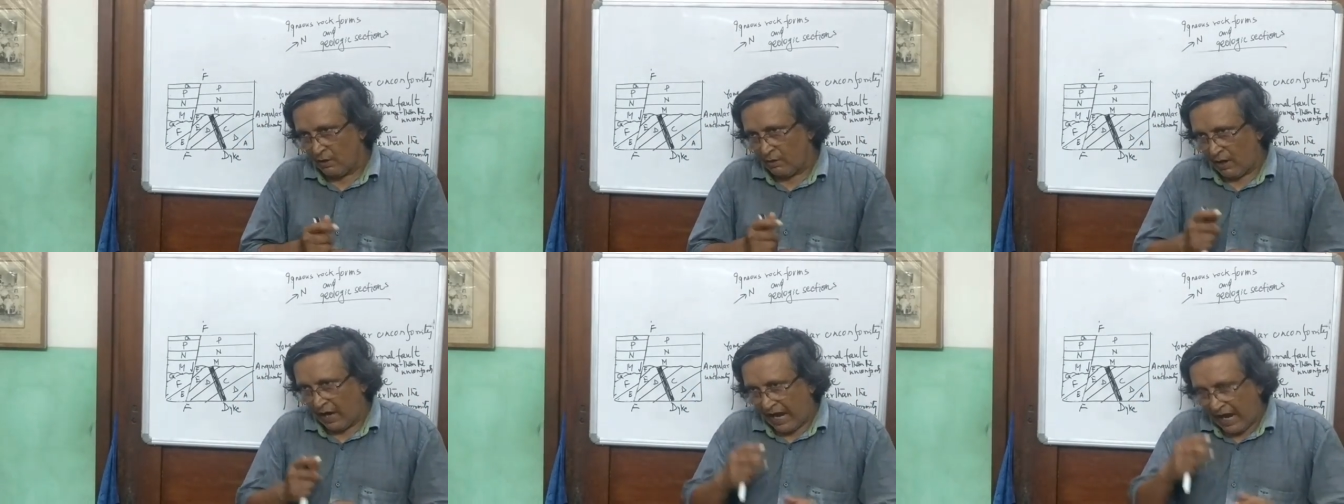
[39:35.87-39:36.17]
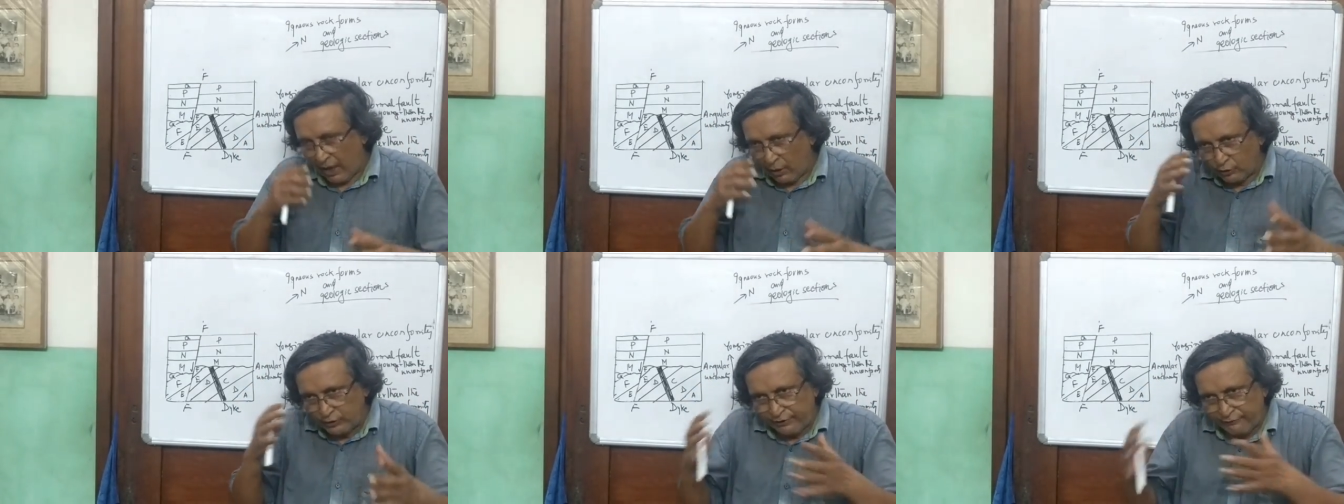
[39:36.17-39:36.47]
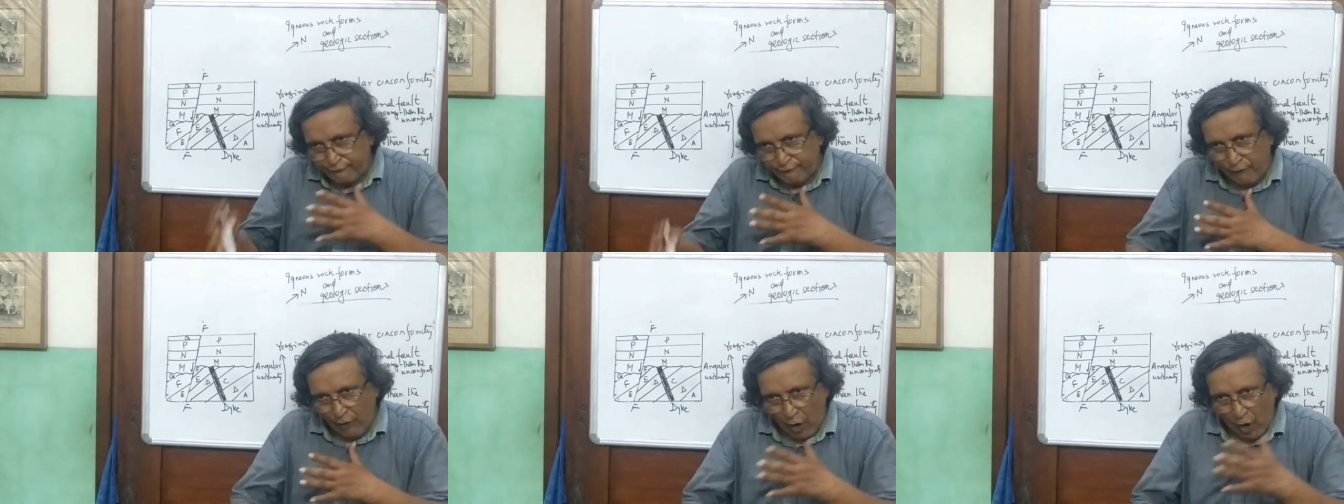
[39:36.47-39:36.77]
how
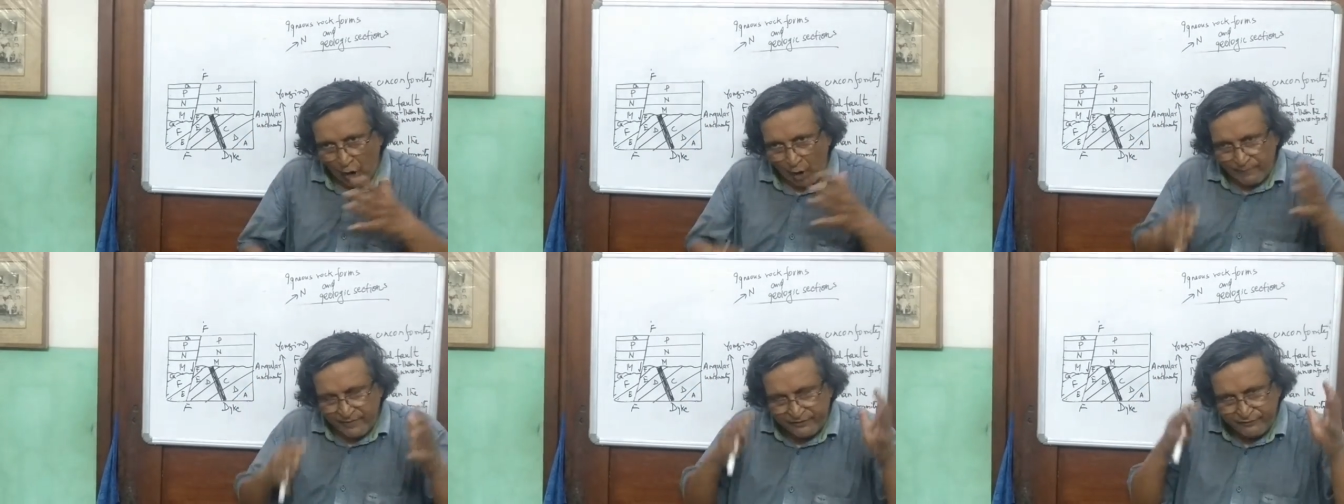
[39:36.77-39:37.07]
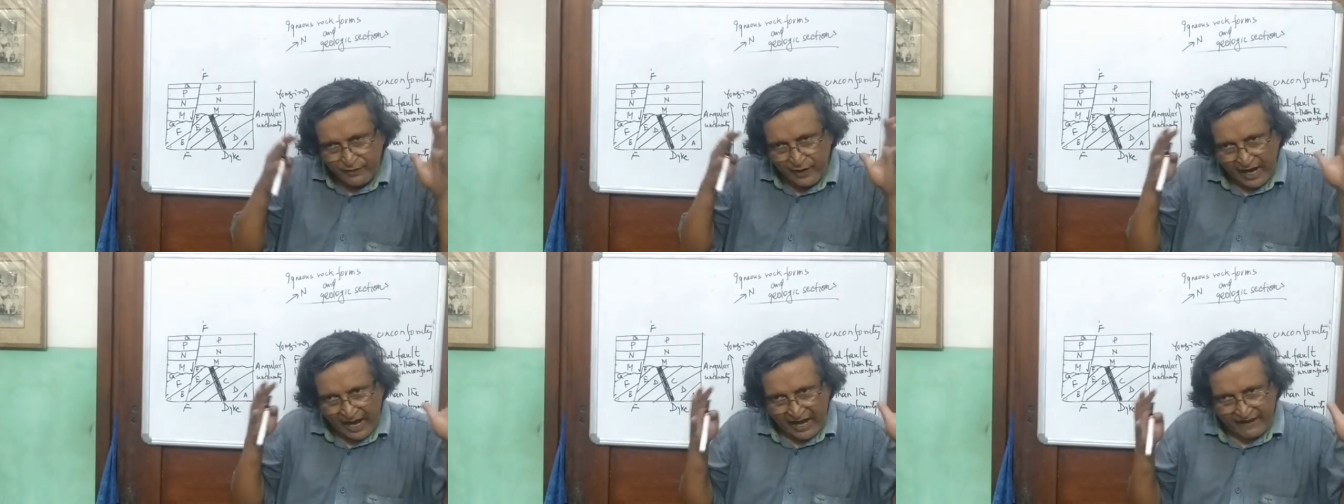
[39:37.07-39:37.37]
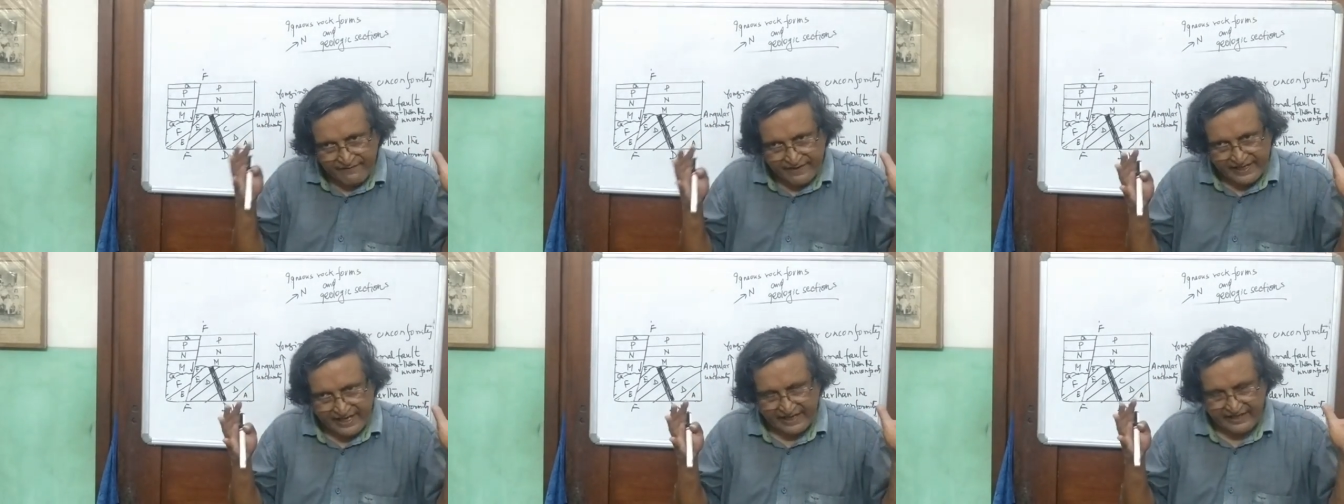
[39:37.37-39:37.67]
they form, if you
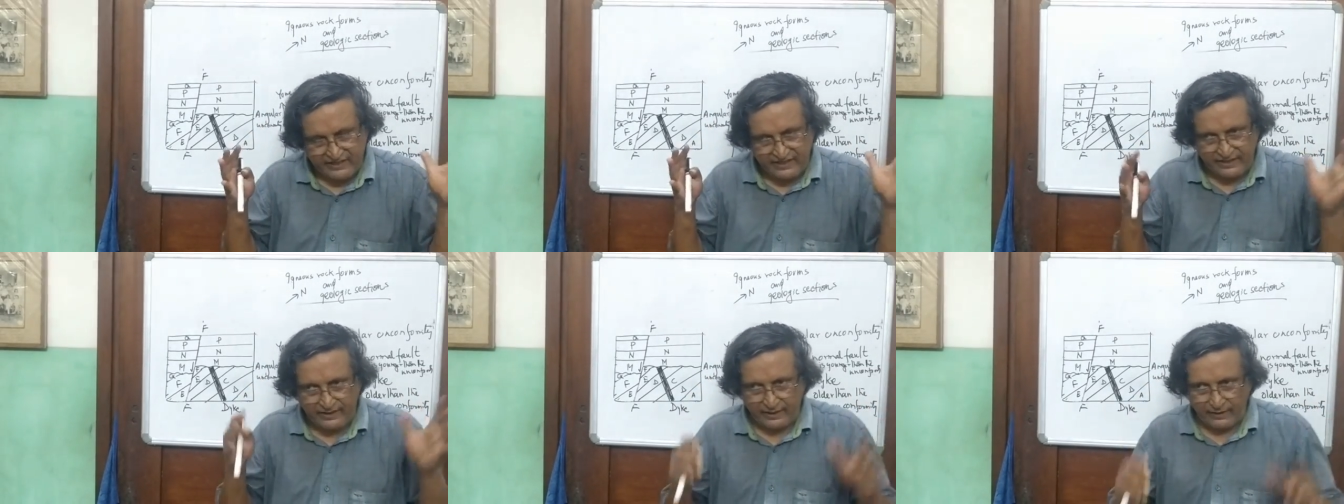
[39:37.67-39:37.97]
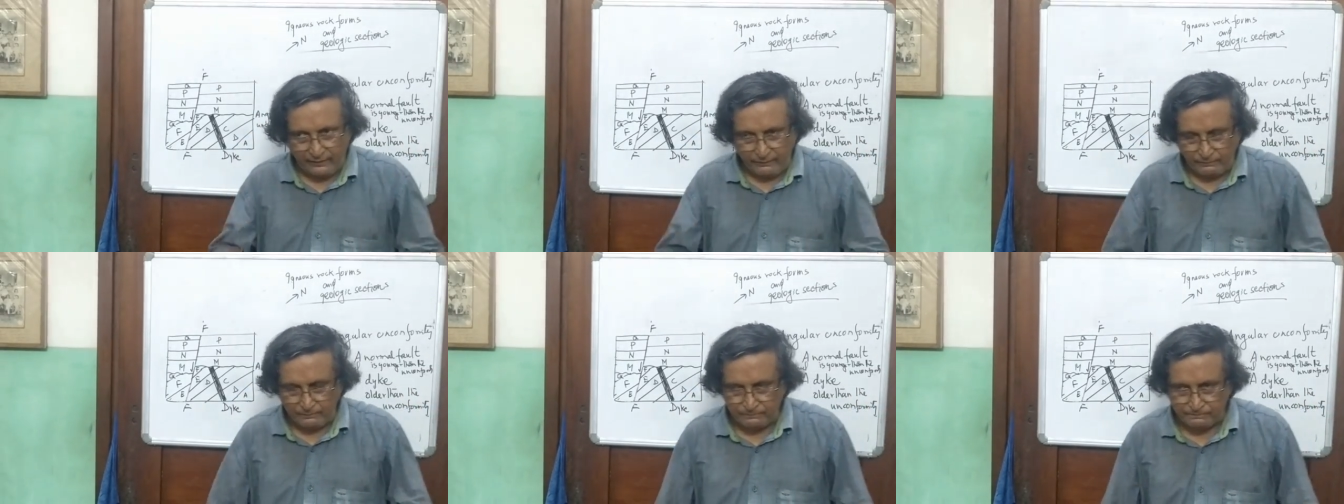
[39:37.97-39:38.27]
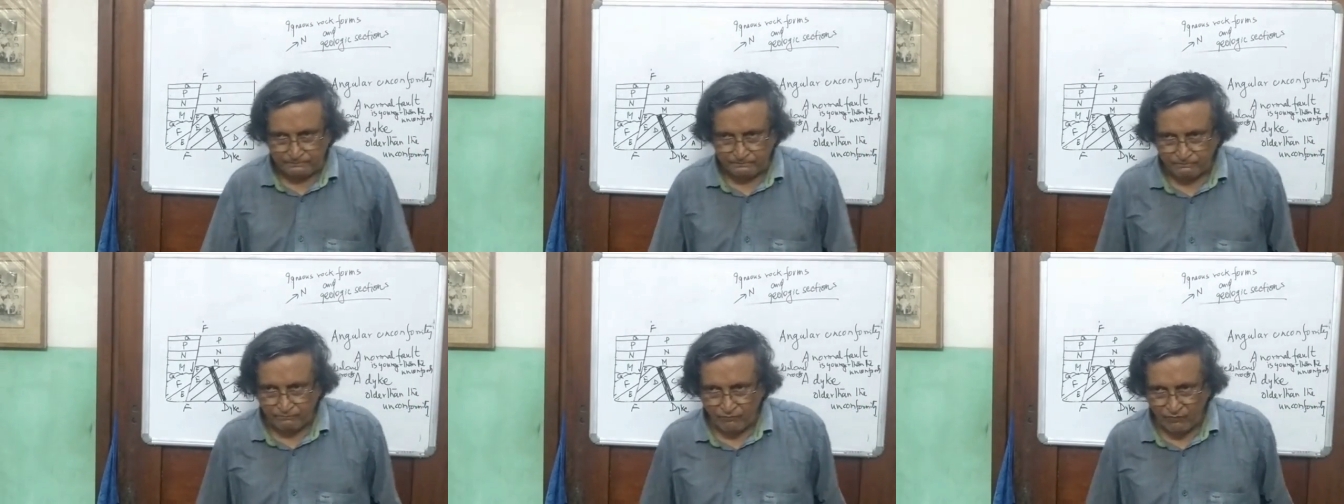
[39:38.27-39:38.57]
have an idea,
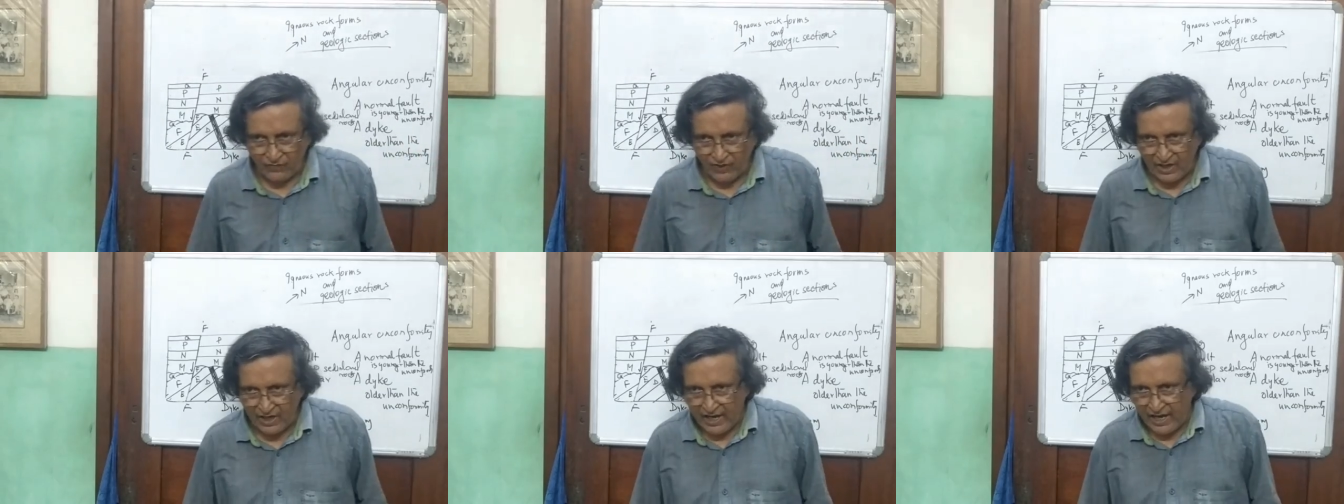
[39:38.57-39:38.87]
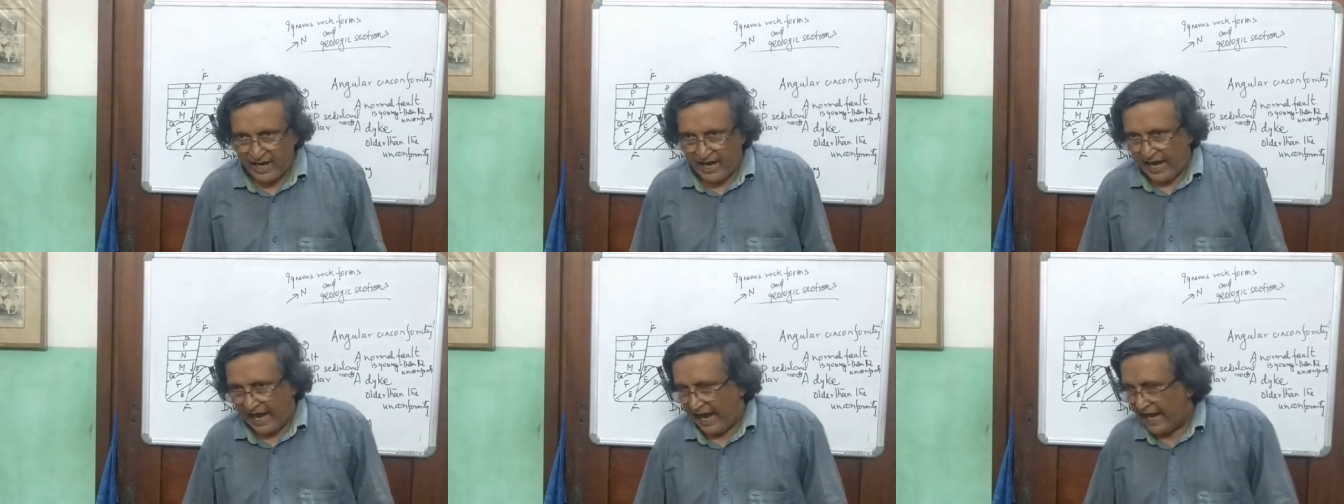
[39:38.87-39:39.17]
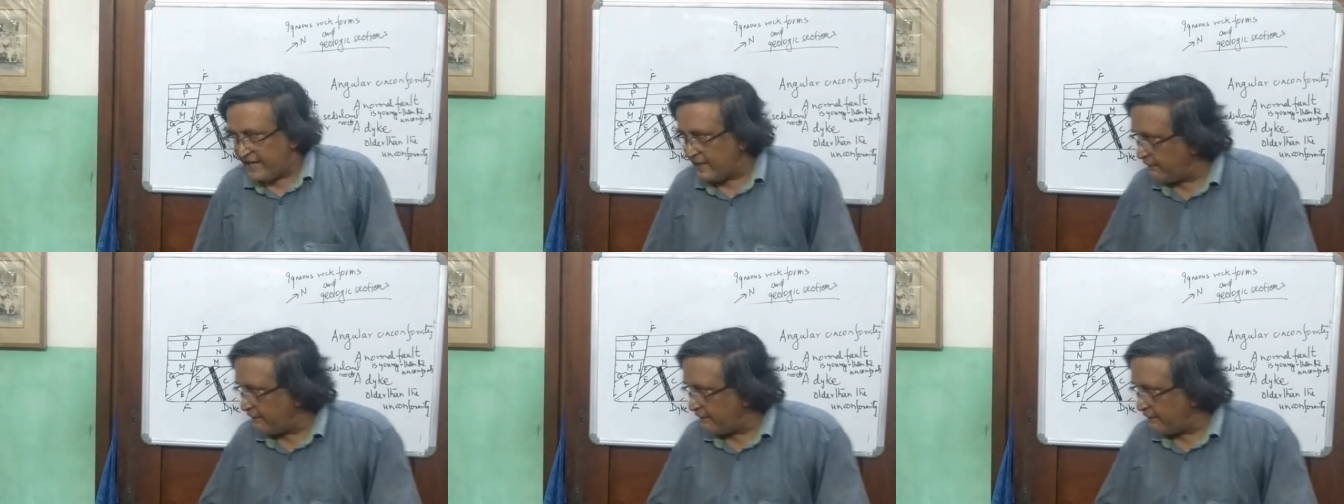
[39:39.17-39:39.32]
and